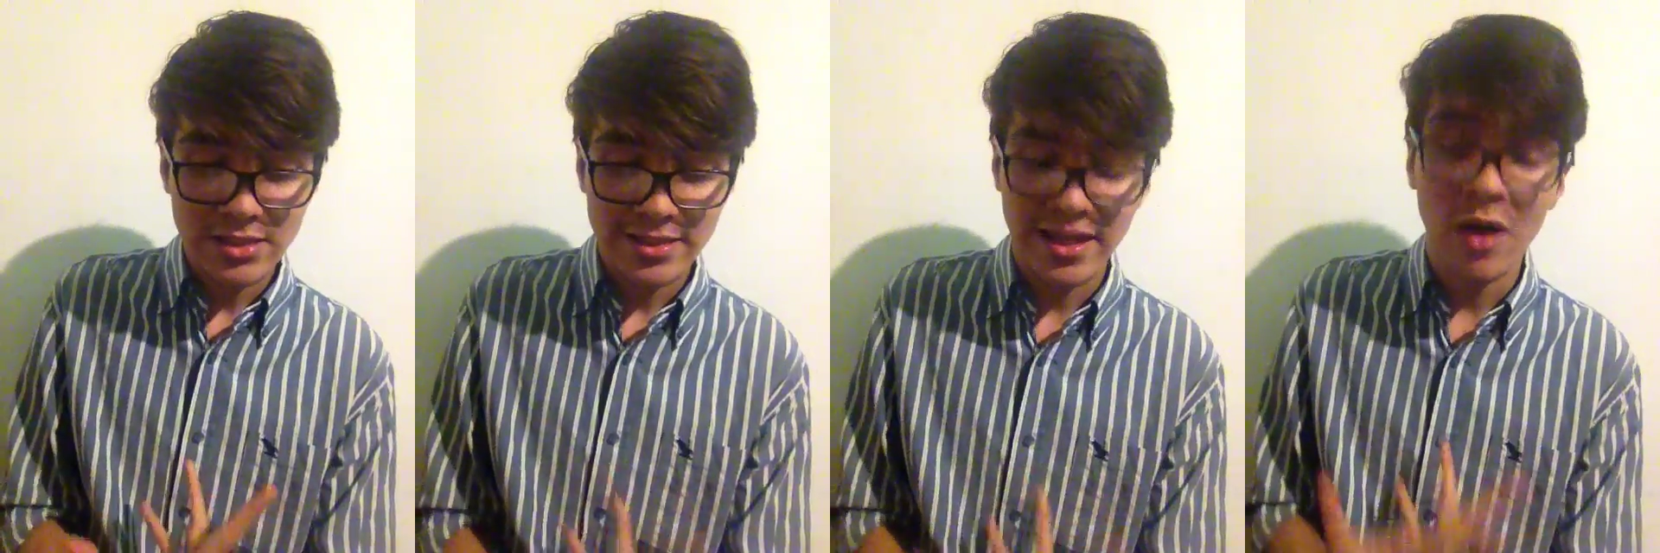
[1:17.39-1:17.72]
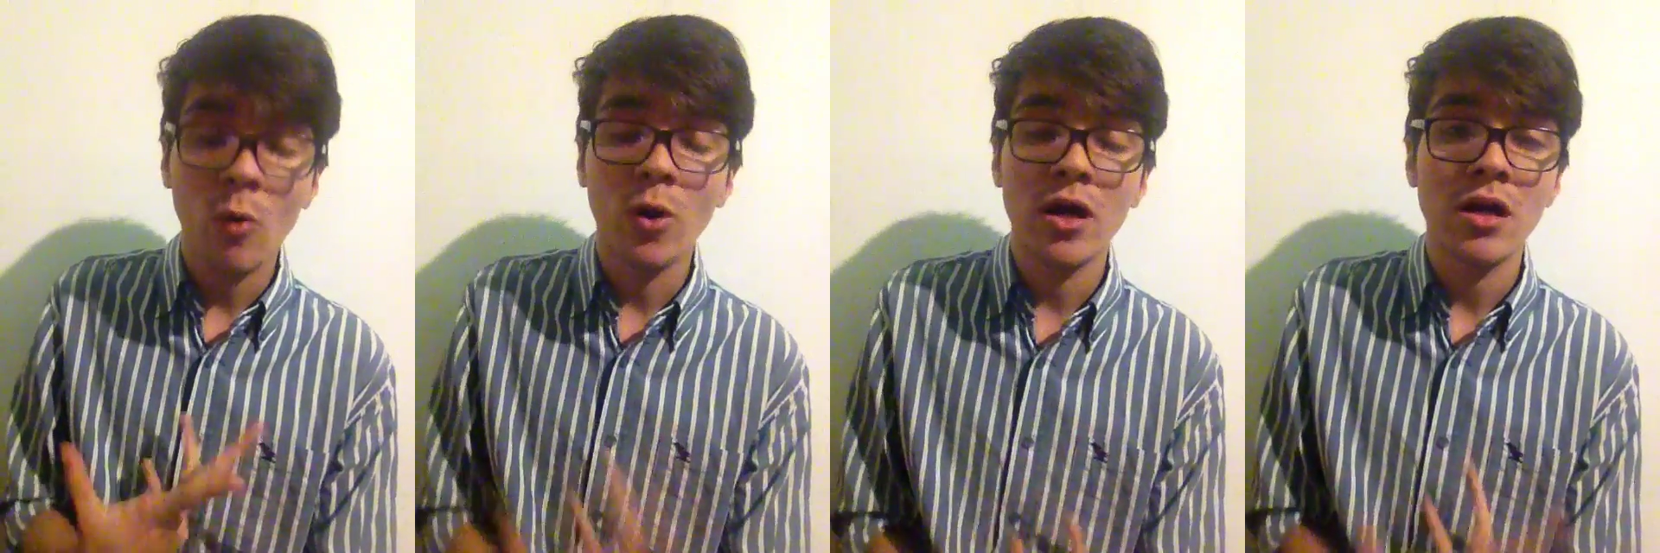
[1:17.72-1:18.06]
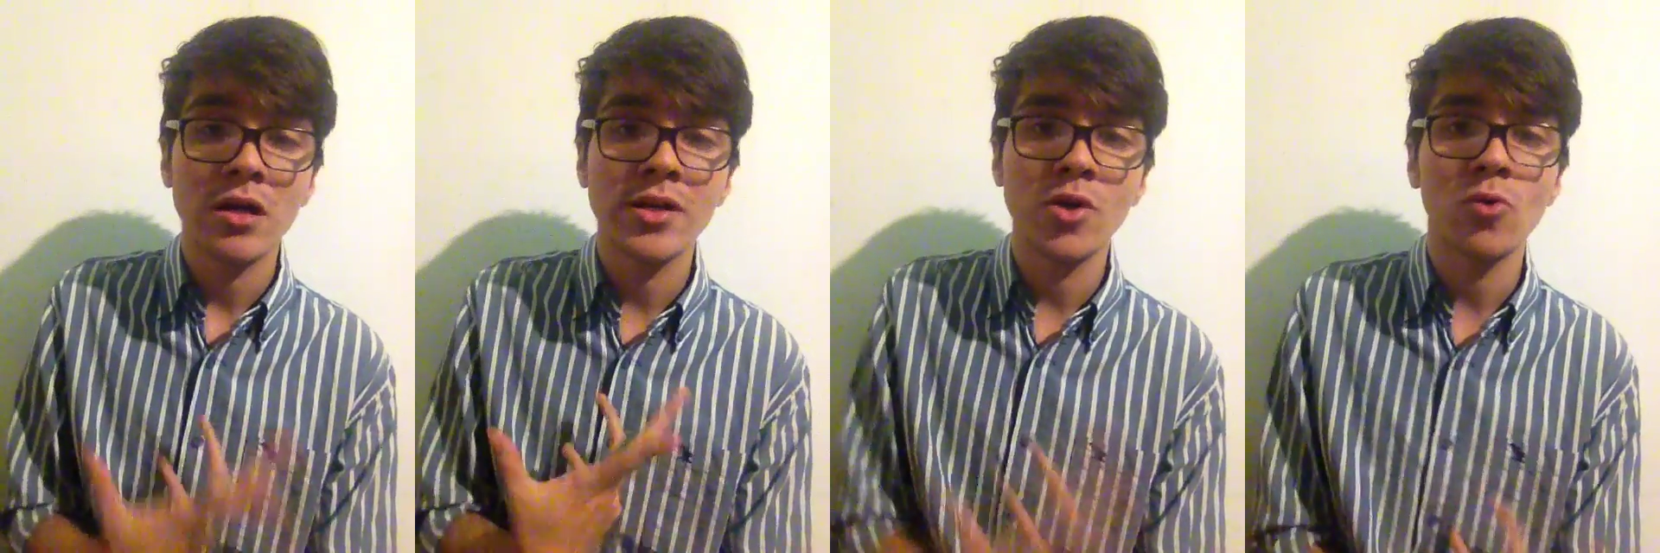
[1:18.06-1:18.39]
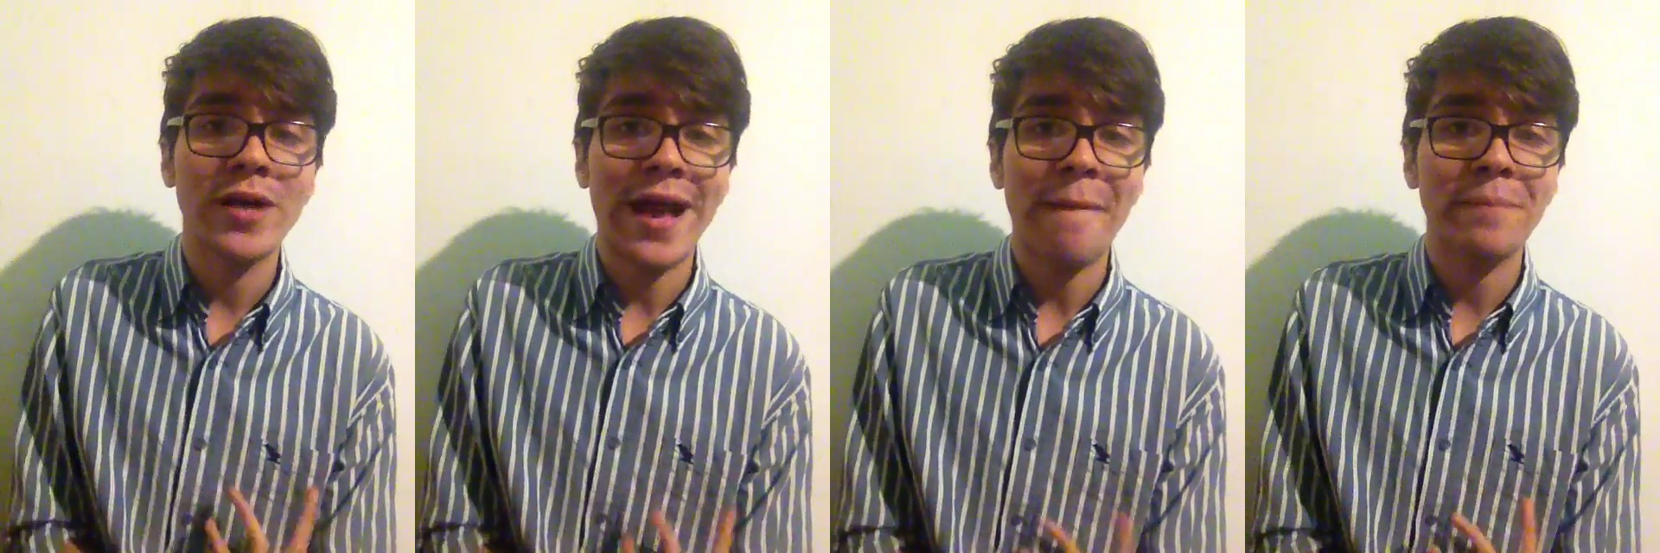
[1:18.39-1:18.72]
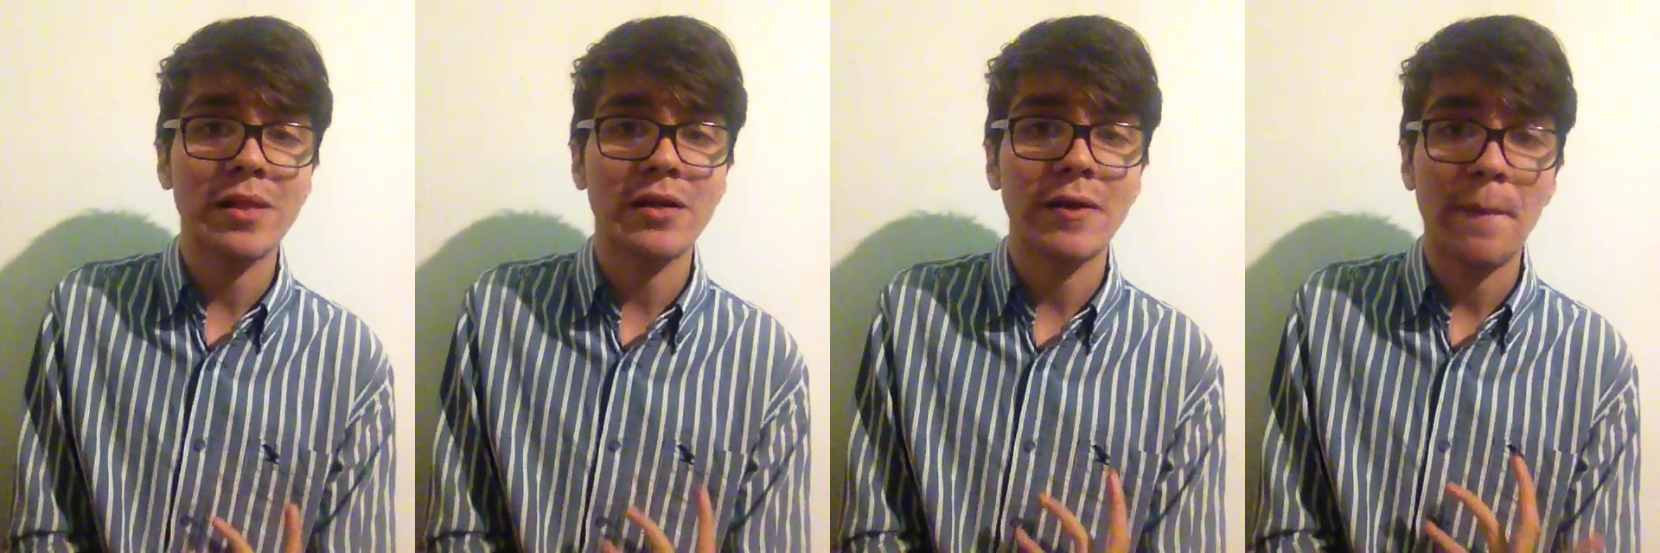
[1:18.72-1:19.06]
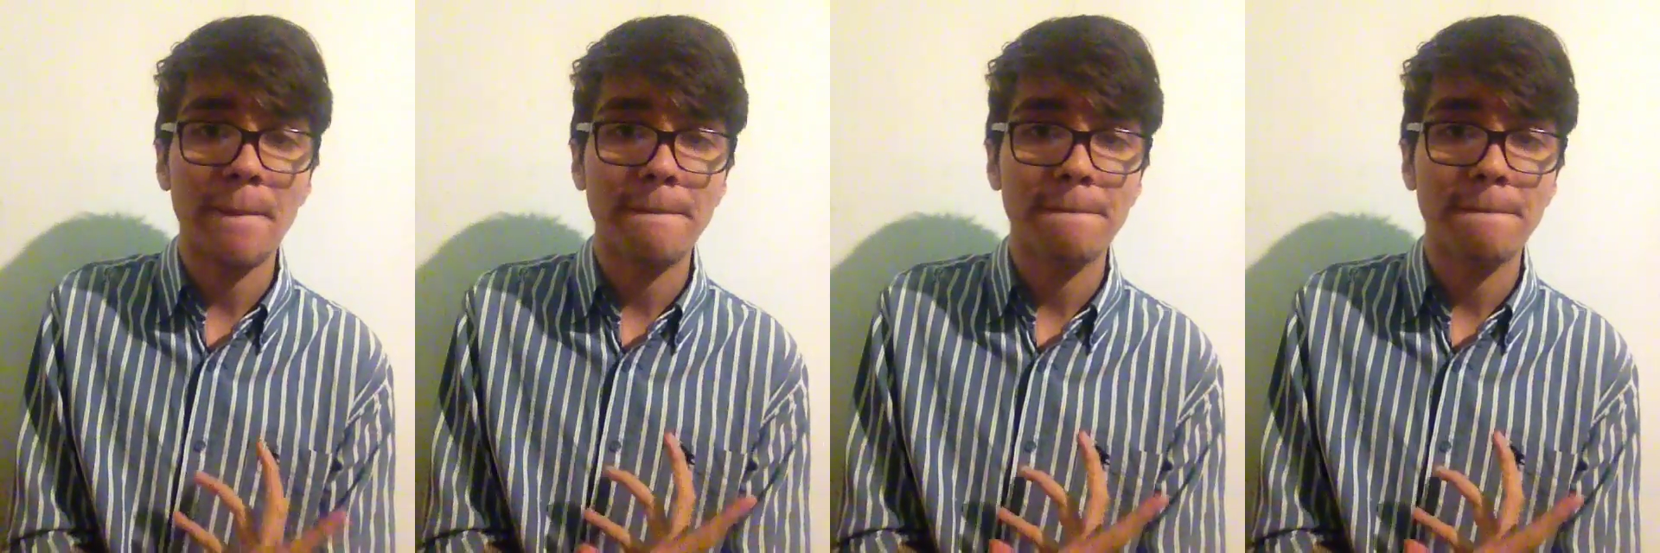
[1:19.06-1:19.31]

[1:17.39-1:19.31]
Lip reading: that I were no gambler,